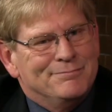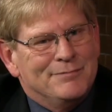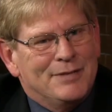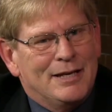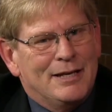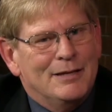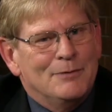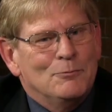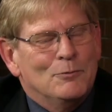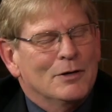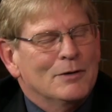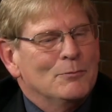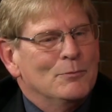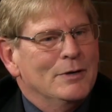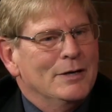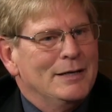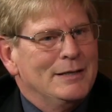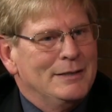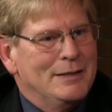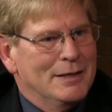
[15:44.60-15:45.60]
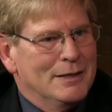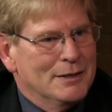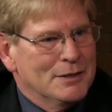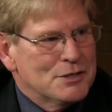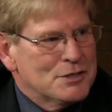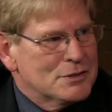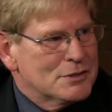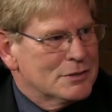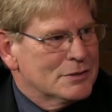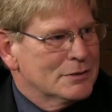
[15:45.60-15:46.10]
In one way,
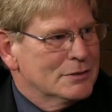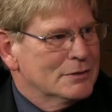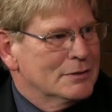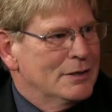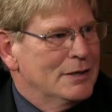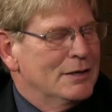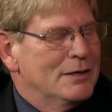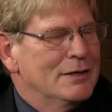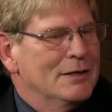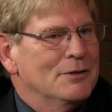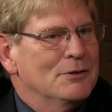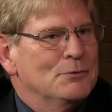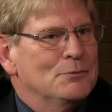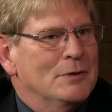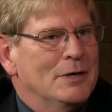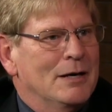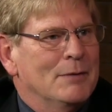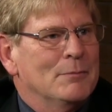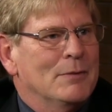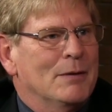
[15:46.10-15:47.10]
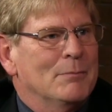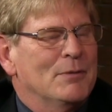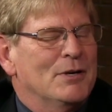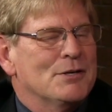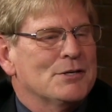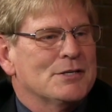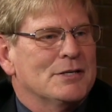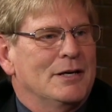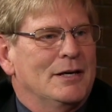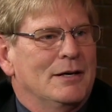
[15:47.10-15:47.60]
yes. In another way, I'm going to
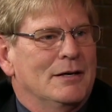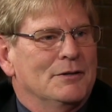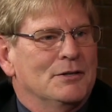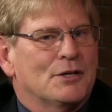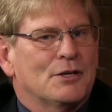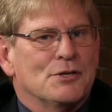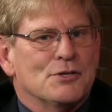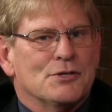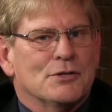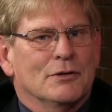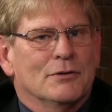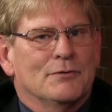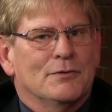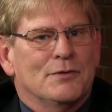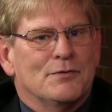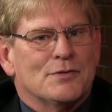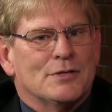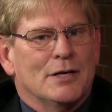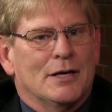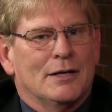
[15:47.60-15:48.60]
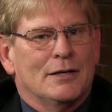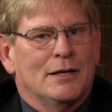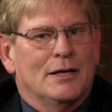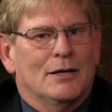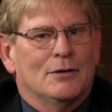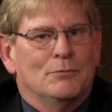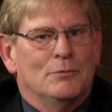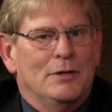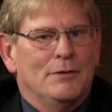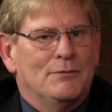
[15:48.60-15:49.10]
say on the conservative side
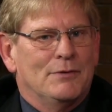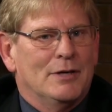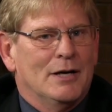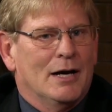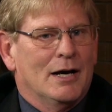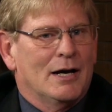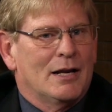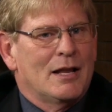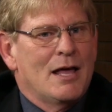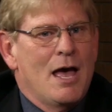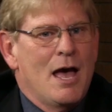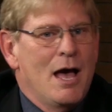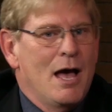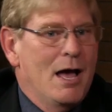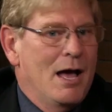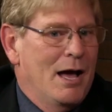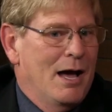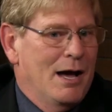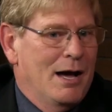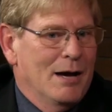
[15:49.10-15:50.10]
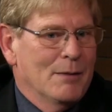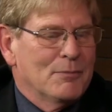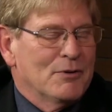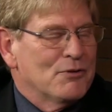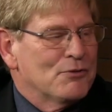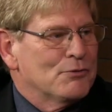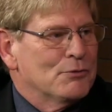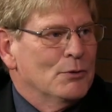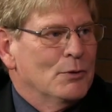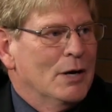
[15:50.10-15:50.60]
now, we've got, I'm going
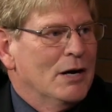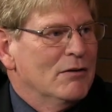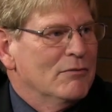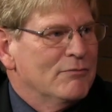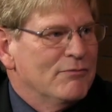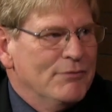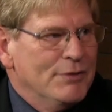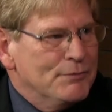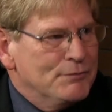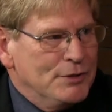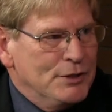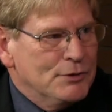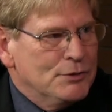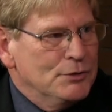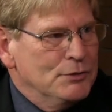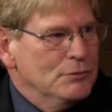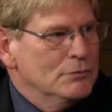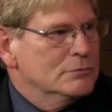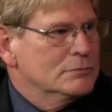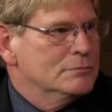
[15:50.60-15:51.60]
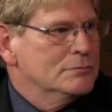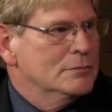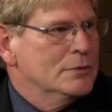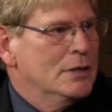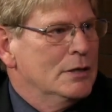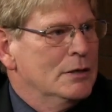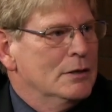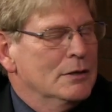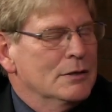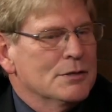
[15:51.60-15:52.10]
to throw out 52.
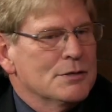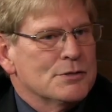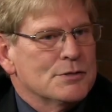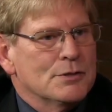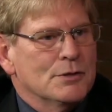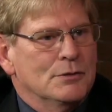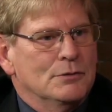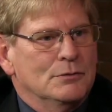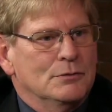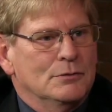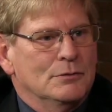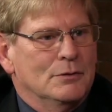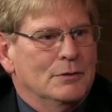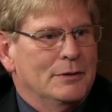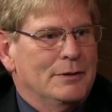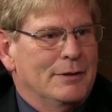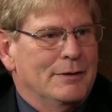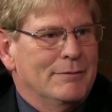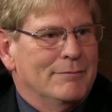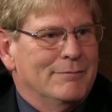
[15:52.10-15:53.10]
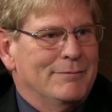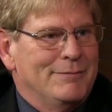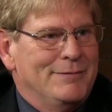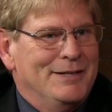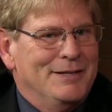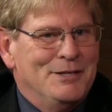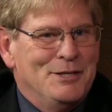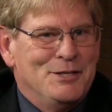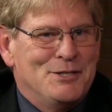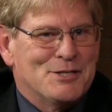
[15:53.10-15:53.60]
So
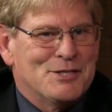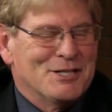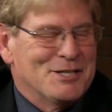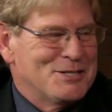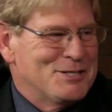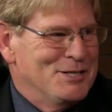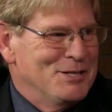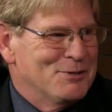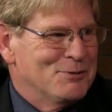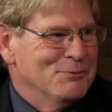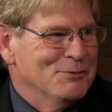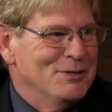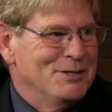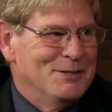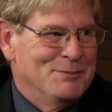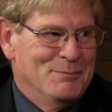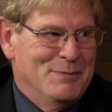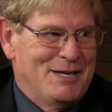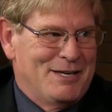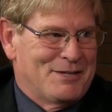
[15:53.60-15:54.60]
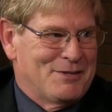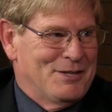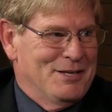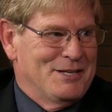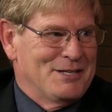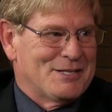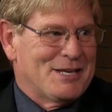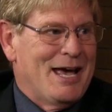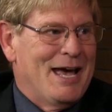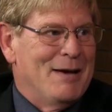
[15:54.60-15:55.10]
you need 63 to make
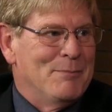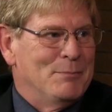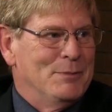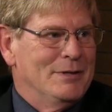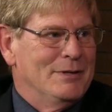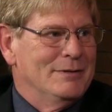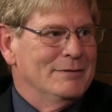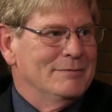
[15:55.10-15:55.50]
things happen.